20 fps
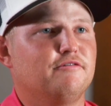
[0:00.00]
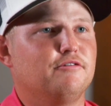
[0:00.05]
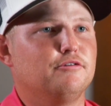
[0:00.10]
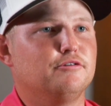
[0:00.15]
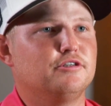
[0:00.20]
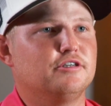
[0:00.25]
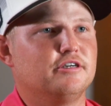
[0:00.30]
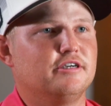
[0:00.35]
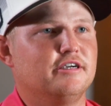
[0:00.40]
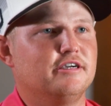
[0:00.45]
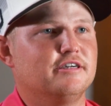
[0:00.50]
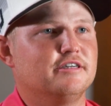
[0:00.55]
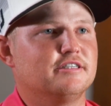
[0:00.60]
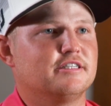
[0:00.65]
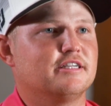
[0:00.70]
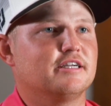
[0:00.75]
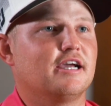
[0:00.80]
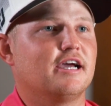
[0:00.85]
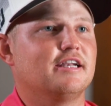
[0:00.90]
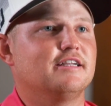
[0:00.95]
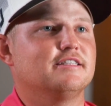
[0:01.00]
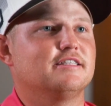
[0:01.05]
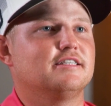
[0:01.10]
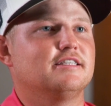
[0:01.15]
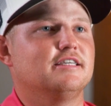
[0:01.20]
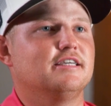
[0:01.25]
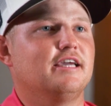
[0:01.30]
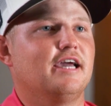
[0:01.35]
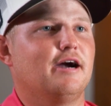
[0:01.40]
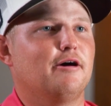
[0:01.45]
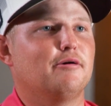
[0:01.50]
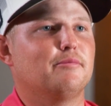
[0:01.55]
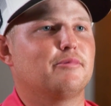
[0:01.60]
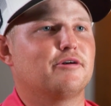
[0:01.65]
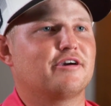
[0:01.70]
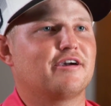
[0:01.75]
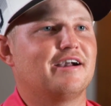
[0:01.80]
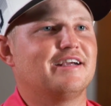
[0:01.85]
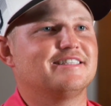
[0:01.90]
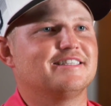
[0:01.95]
future years to kind of see how it
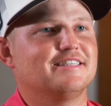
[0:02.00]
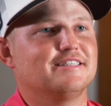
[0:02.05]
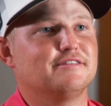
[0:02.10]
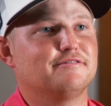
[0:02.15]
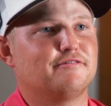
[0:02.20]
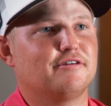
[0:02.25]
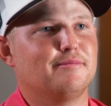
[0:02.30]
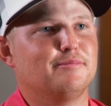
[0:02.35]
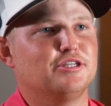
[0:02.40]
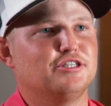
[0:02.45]
progresses from